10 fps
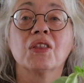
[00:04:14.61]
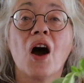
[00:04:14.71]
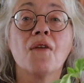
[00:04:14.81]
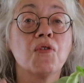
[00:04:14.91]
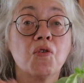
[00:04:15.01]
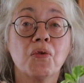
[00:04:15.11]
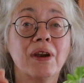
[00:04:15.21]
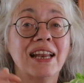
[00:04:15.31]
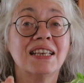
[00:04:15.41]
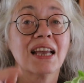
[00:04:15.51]
I've
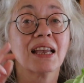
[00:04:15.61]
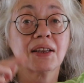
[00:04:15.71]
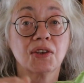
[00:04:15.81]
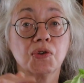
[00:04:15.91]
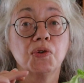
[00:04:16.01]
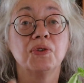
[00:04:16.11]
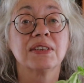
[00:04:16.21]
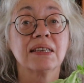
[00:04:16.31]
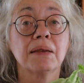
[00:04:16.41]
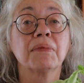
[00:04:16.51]
already taken 2
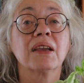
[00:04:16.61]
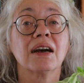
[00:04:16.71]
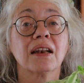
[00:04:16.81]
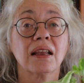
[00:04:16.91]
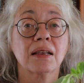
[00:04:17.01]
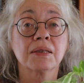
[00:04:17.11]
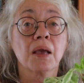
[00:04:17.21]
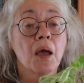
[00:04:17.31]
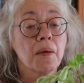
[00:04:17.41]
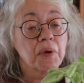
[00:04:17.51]
stem cuttings
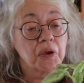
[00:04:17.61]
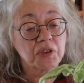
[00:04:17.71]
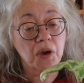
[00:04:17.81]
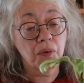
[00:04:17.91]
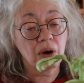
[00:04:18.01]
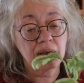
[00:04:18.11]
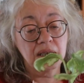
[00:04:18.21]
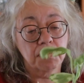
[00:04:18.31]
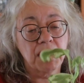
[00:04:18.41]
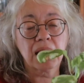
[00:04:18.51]
because I wanted
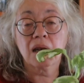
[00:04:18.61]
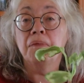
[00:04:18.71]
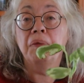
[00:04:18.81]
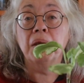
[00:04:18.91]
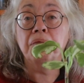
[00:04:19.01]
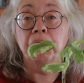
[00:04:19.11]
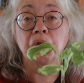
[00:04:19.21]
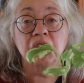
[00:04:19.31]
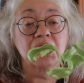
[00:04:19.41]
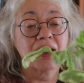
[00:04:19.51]
to make it a bit
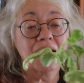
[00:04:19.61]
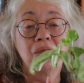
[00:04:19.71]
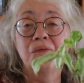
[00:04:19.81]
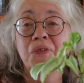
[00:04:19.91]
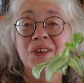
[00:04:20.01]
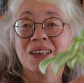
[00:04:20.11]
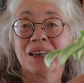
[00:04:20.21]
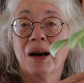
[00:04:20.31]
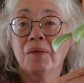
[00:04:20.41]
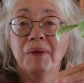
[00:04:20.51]
bushier and fill
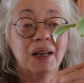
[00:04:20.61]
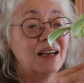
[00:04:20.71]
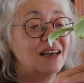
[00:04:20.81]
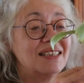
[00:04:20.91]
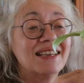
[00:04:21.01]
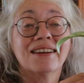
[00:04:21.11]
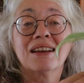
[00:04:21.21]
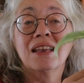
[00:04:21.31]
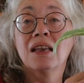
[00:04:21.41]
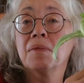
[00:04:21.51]
it up down
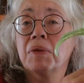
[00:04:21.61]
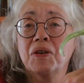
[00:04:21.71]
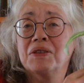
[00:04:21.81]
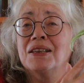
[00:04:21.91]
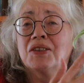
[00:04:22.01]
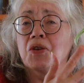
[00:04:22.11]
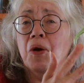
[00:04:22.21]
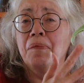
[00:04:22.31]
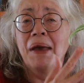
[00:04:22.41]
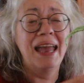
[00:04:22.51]
here because it's
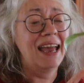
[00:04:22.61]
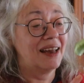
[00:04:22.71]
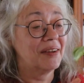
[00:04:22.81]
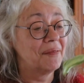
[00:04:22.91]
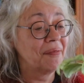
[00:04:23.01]
so bare.